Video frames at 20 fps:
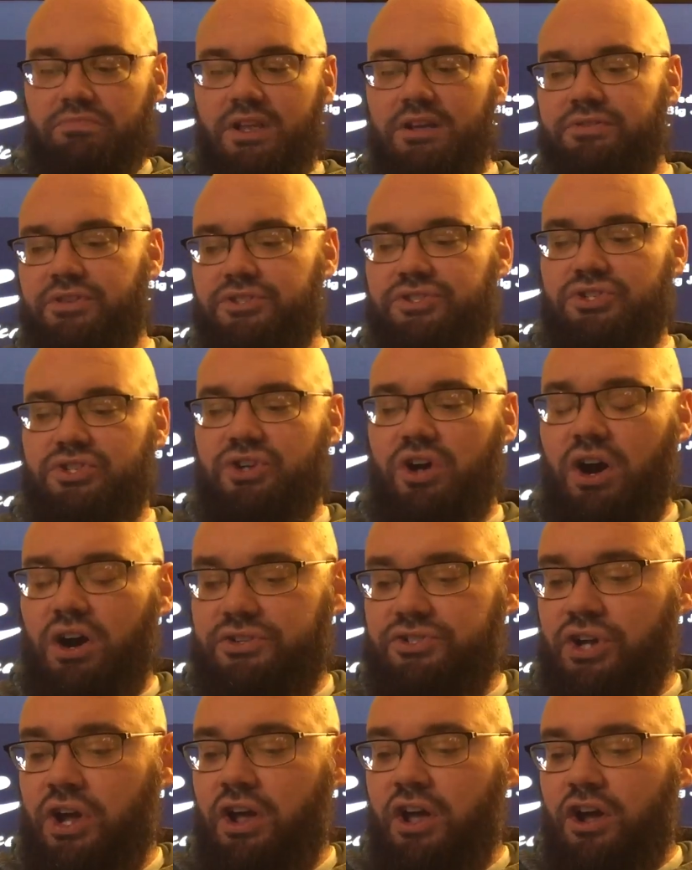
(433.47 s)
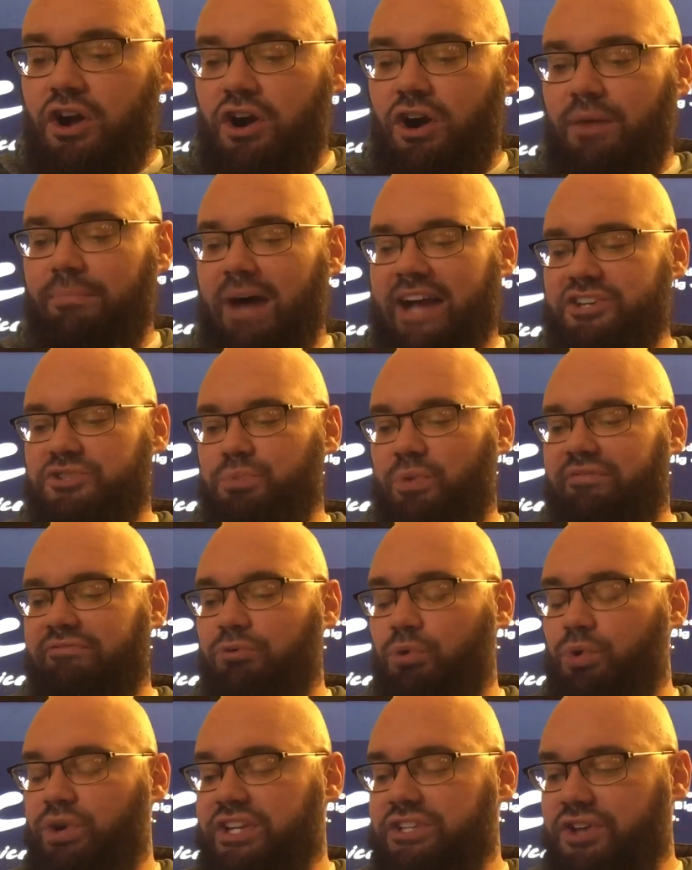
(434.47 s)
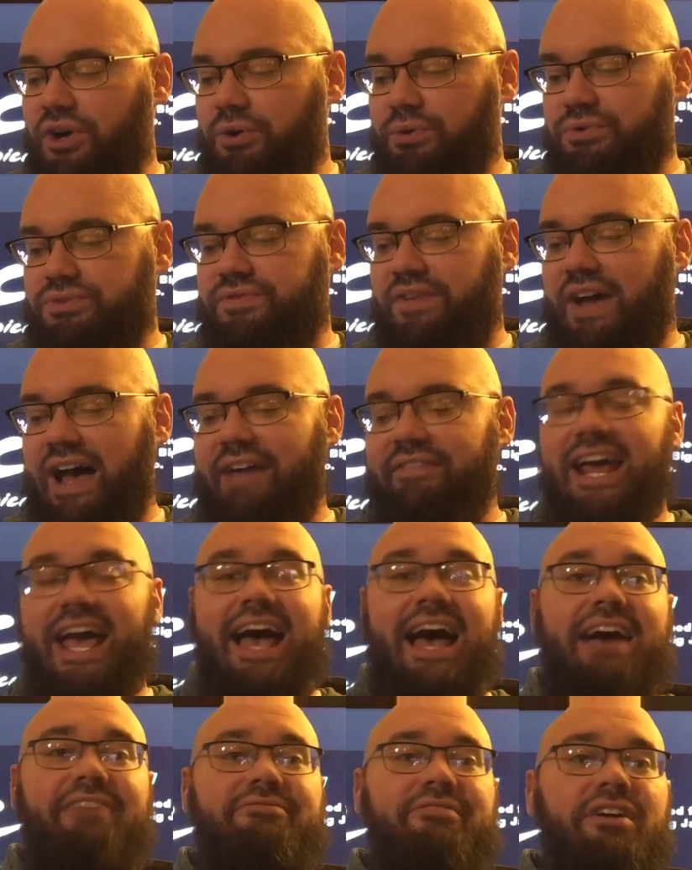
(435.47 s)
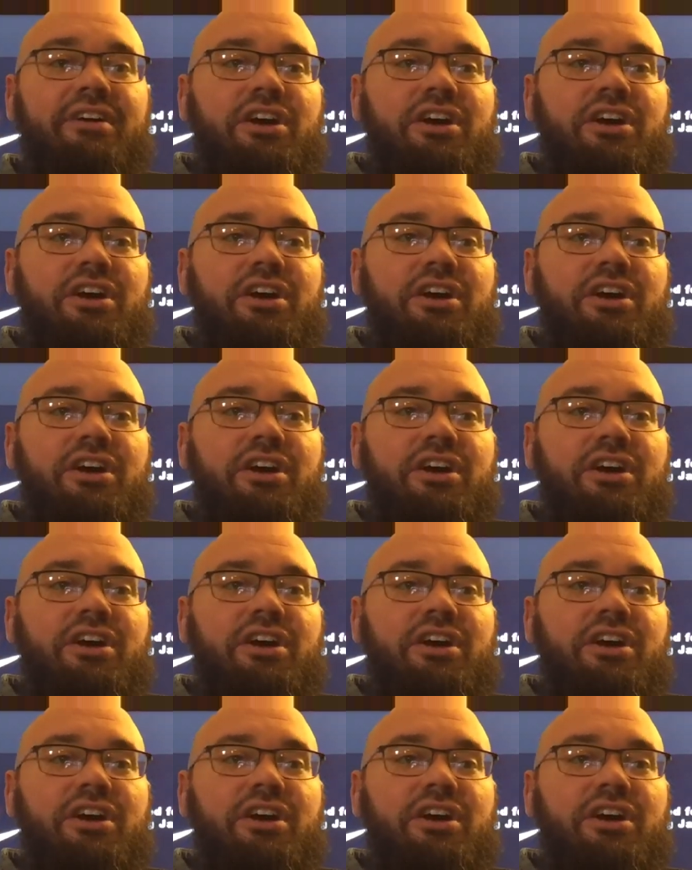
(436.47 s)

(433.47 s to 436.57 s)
The Stars are minus 140, totals 5.5.